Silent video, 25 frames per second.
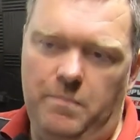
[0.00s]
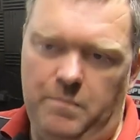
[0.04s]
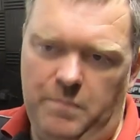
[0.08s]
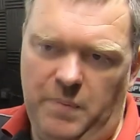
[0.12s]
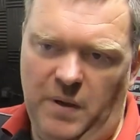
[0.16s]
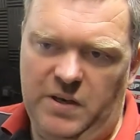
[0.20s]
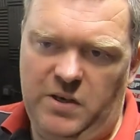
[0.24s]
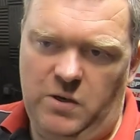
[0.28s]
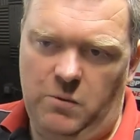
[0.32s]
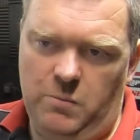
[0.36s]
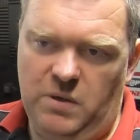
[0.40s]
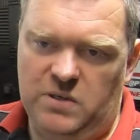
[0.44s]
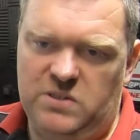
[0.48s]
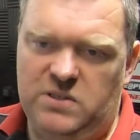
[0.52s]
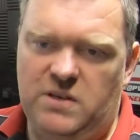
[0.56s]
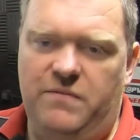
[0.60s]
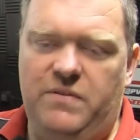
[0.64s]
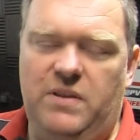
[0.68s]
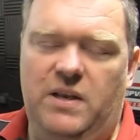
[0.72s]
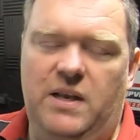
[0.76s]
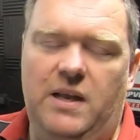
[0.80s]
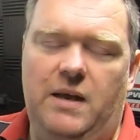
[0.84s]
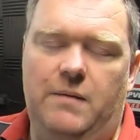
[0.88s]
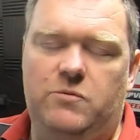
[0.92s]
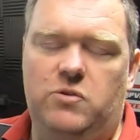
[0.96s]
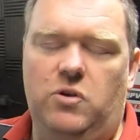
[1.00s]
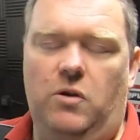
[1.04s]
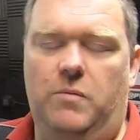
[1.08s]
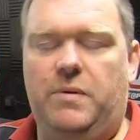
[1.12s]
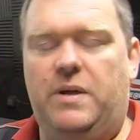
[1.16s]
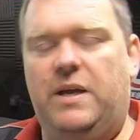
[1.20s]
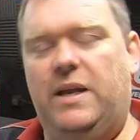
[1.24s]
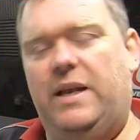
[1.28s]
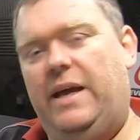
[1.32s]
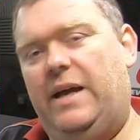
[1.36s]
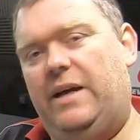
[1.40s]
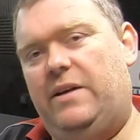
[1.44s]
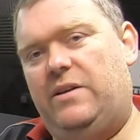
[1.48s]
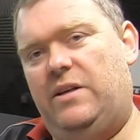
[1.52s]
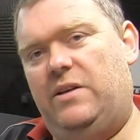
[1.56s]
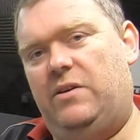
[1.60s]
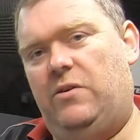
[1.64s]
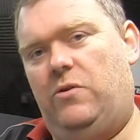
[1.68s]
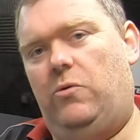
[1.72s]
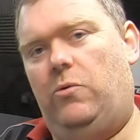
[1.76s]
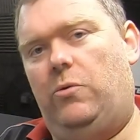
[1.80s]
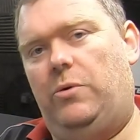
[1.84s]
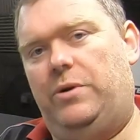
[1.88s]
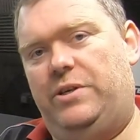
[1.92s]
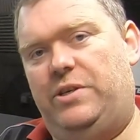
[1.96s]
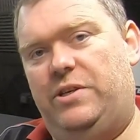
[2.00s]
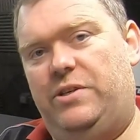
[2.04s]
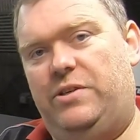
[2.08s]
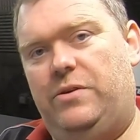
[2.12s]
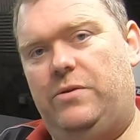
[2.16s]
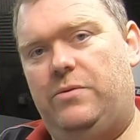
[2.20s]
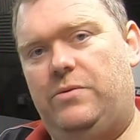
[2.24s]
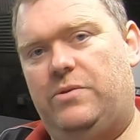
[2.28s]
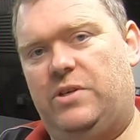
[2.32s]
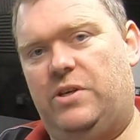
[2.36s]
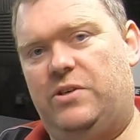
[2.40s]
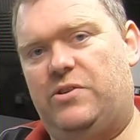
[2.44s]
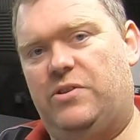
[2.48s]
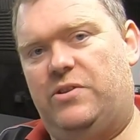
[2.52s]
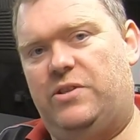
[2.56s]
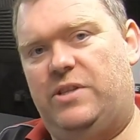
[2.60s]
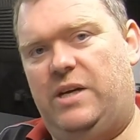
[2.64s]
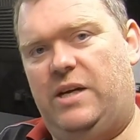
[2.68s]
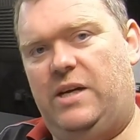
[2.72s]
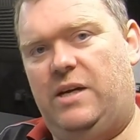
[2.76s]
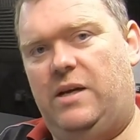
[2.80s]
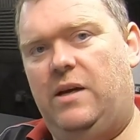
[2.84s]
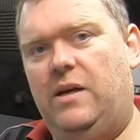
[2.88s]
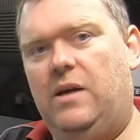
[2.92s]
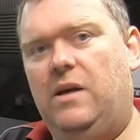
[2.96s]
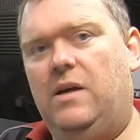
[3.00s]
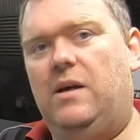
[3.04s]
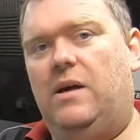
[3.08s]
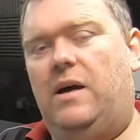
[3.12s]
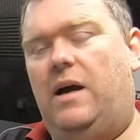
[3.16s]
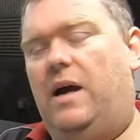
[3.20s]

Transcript: But you must have the laptop connected in order to do such a thing.